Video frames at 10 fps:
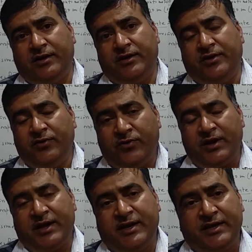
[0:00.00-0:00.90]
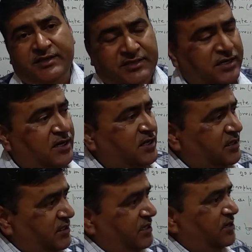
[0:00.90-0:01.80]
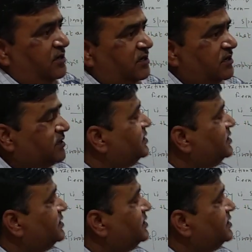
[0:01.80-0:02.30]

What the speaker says: known as, or they are